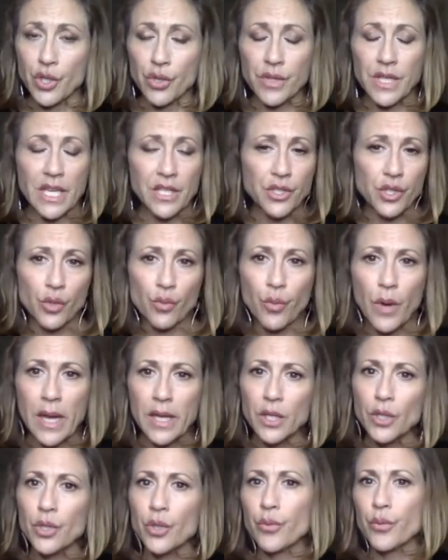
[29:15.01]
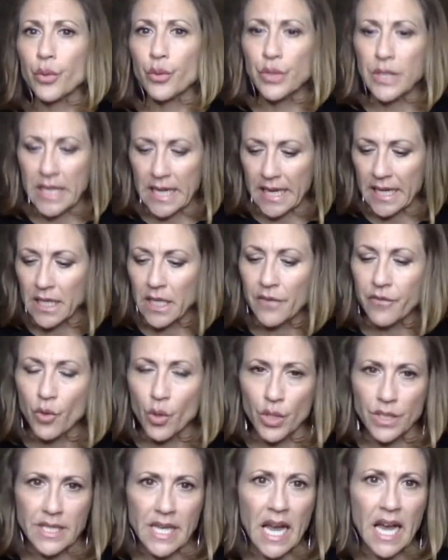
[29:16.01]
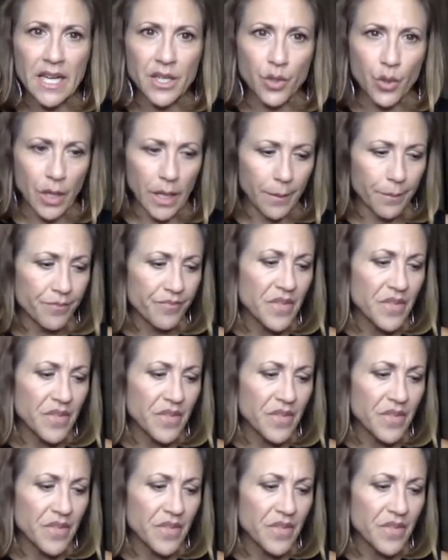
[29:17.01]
That's your regular routine. Of course, eye cream.